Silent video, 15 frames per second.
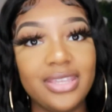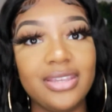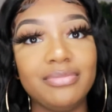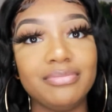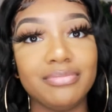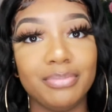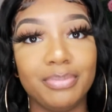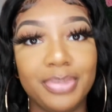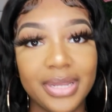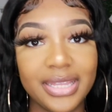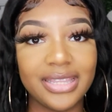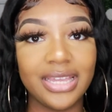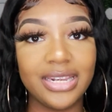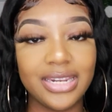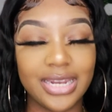it, but
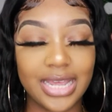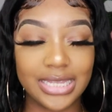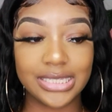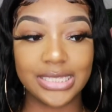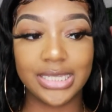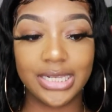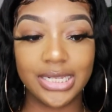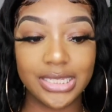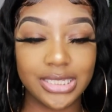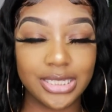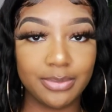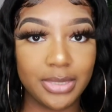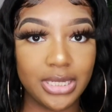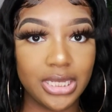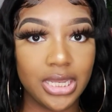they did not send it
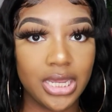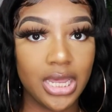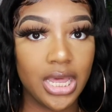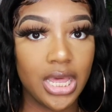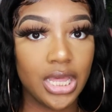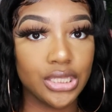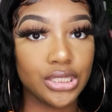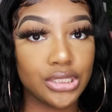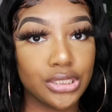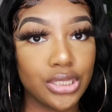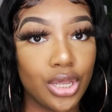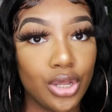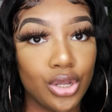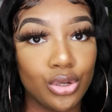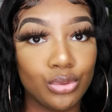to me.
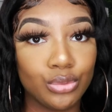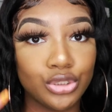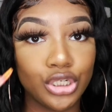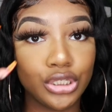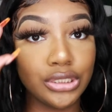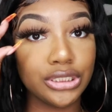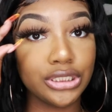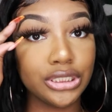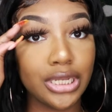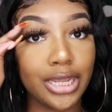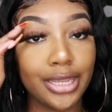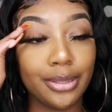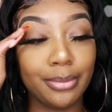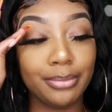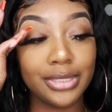So Jurllyshe,
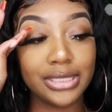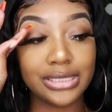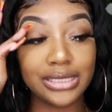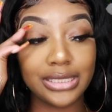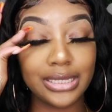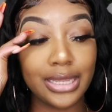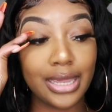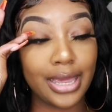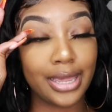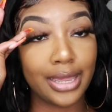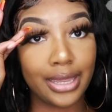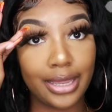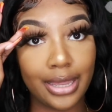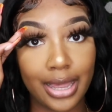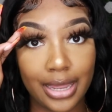I am missing
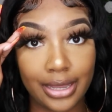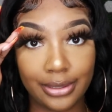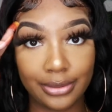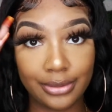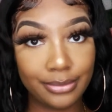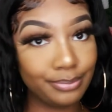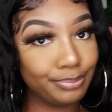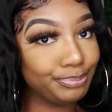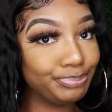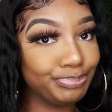a item.